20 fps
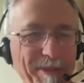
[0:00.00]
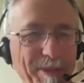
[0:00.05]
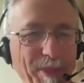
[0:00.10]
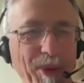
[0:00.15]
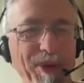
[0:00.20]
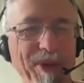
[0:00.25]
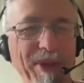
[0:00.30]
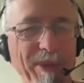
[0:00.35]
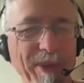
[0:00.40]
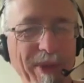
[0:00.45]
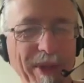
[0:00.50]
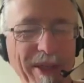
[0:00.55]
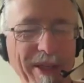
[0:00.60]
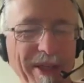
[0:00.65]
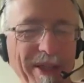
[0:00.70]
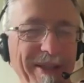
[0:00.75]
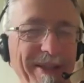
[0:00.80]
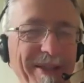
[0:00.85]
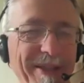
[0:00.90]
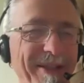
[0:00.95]
body
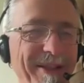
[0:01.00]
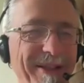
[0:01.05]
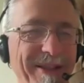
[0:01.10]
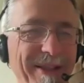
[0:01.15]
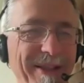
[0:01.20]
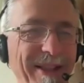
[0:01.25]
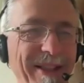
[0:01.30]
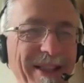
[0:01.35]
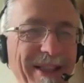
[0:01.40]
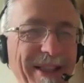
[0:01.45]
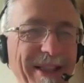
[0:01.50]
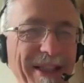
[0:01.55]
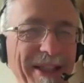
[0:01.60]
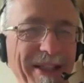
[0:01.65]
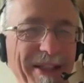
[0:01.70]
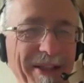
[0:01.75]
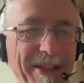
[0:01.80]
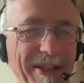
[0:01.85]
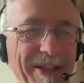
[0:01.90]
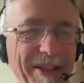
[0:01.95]
work, and you
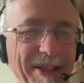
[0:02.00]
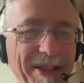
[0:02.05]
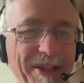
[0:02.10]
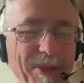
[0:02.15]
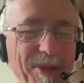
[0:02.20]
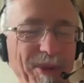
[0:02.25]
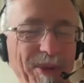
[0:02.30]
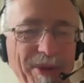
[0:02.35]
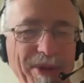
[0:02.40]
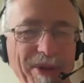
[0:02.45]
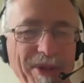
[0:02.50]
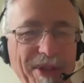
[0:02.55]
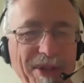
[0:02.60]
know, this is all